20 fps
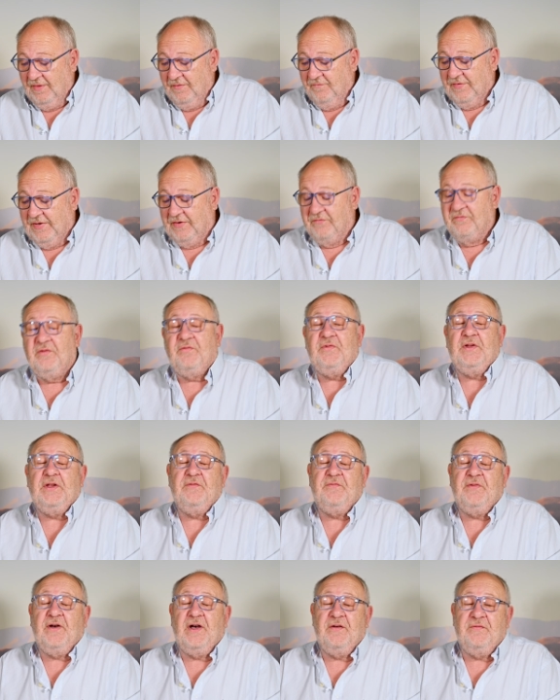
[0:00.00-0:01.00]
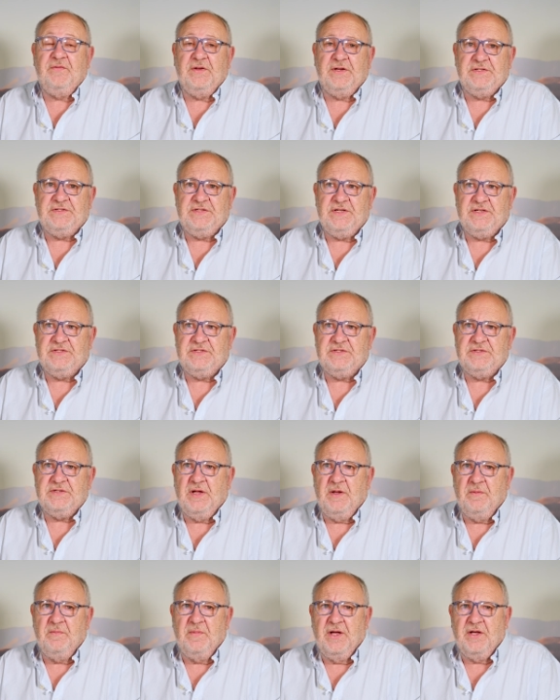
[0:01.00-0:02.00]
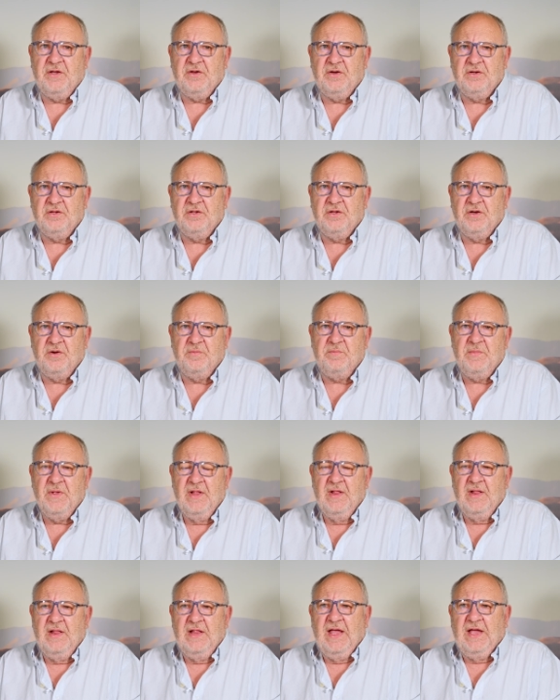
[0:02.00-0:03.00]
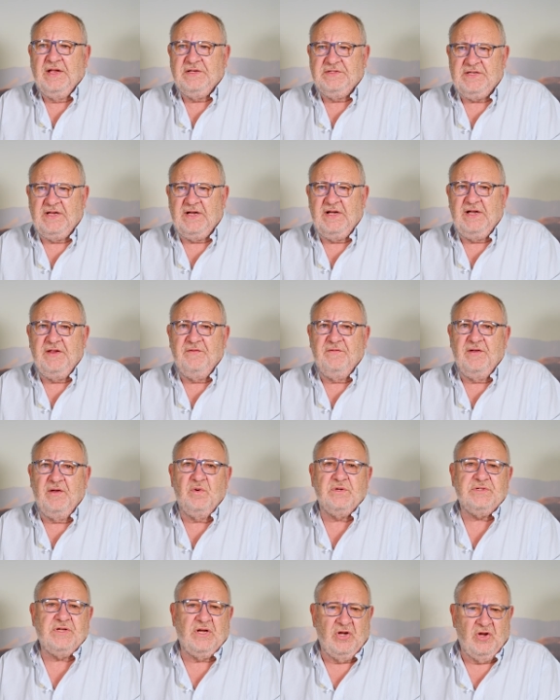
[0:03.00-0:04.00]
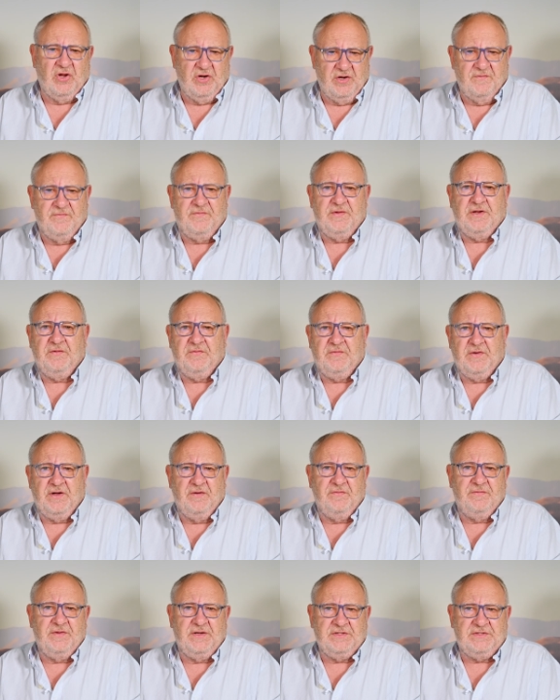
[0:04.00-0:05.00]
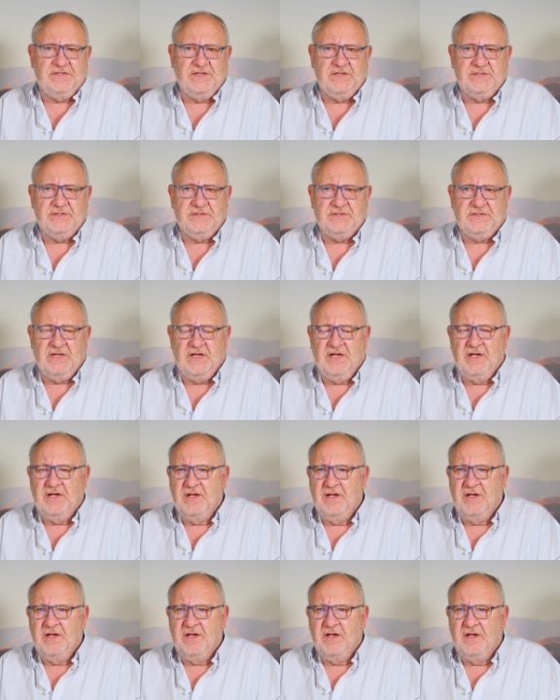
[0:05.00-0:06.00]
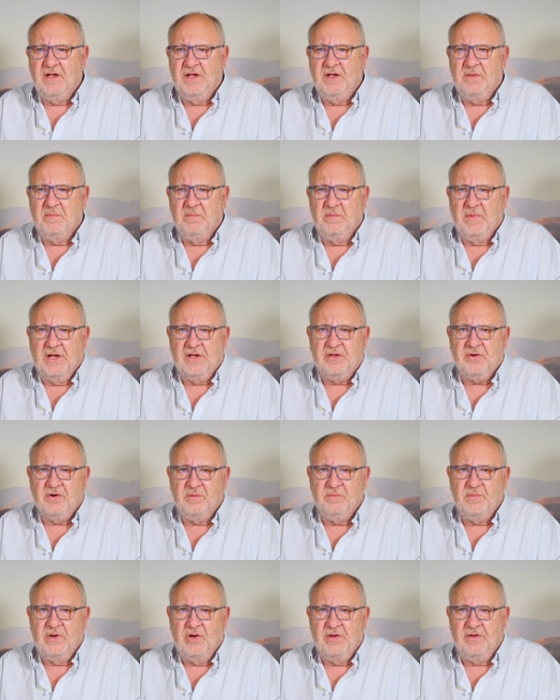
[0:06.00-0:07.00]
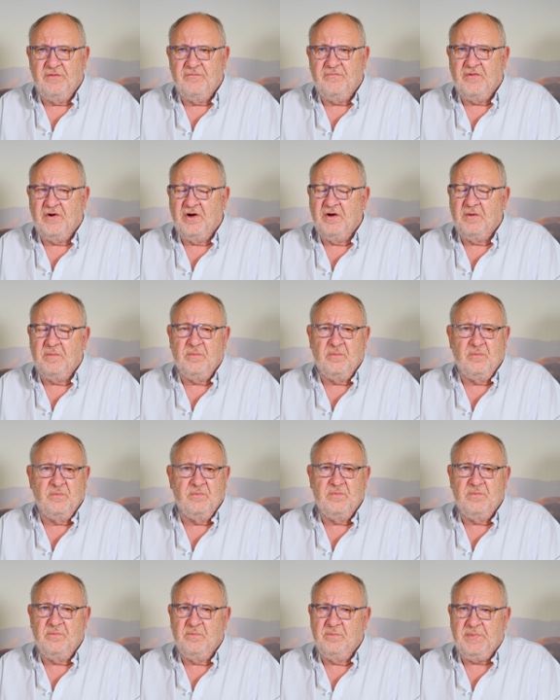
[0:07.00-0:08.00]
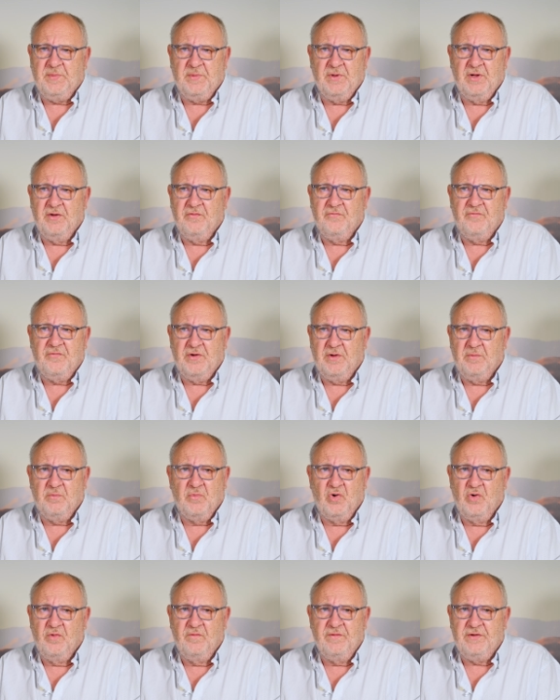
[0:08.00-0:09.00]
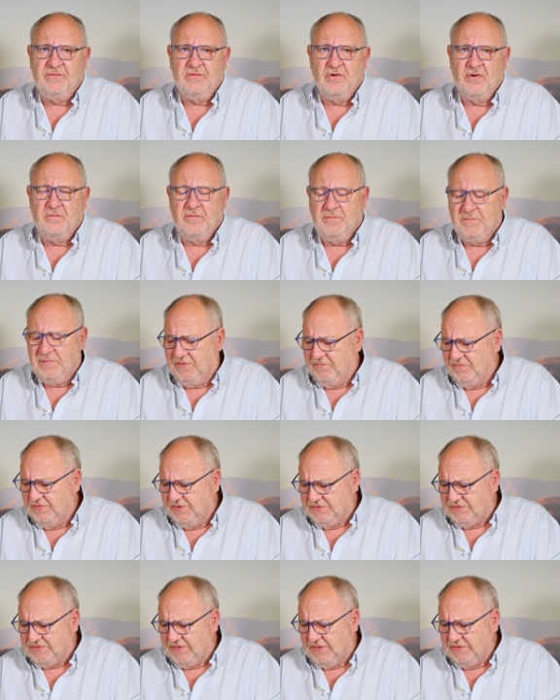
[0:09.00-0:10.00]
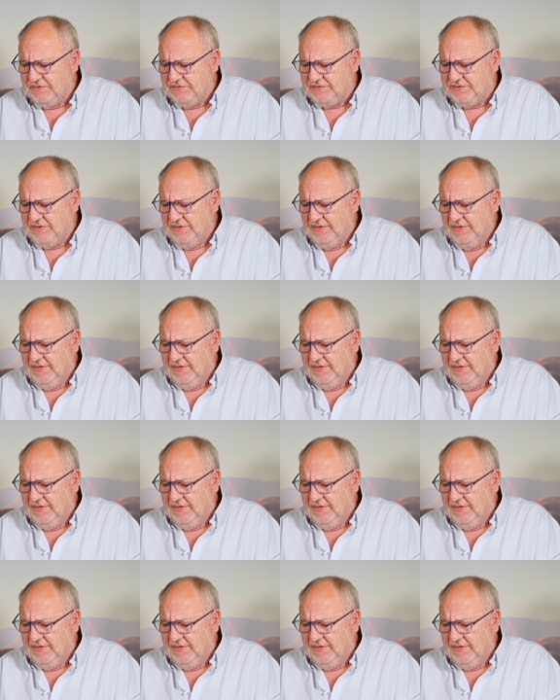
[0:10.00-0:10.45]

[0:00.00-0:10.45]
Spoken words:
Then the 35, 36 micron group, and suddenly there was a lot of 35, 36 micron mower, far more than all the previous sales.